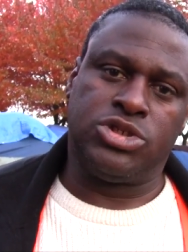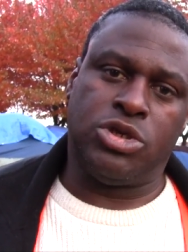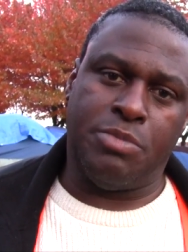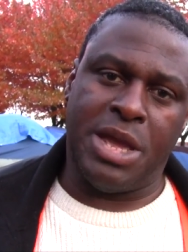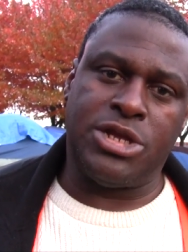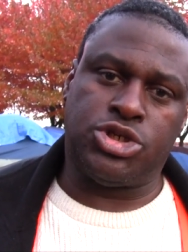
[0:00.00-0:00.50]

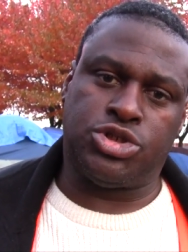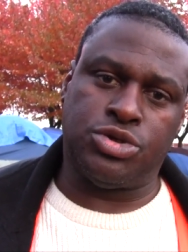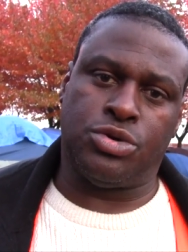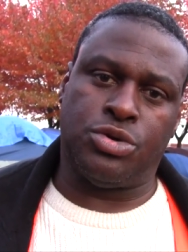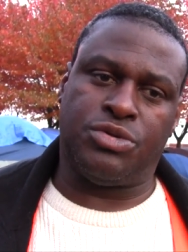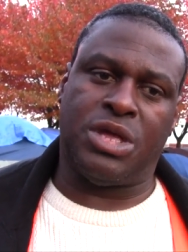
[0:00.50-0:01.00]
to make
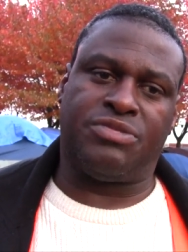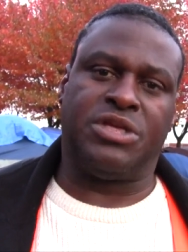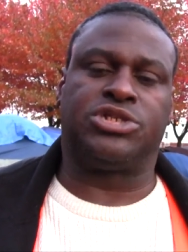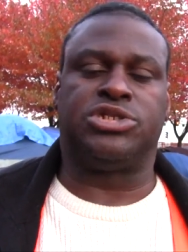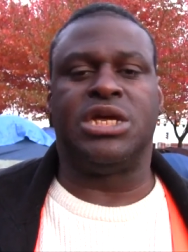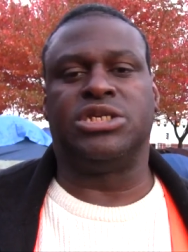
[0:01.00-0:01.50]
sure that
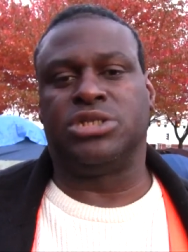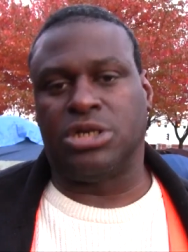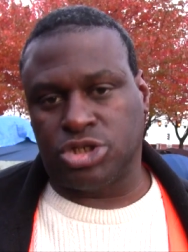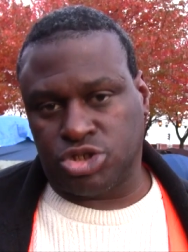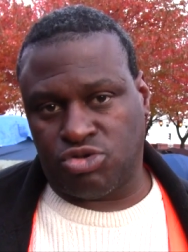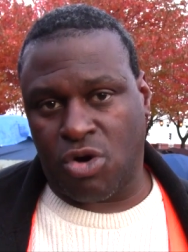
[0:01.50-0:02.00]
this
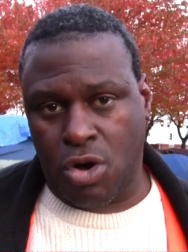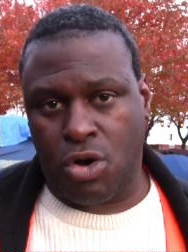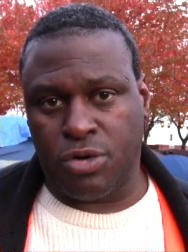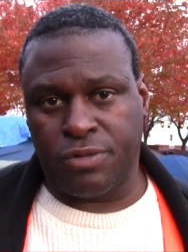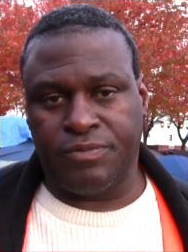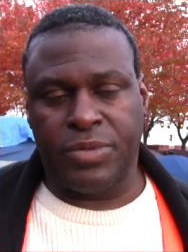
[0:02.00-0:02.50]
nation is
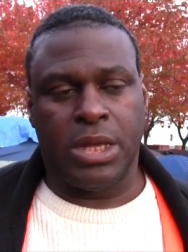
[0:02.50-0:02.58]
strong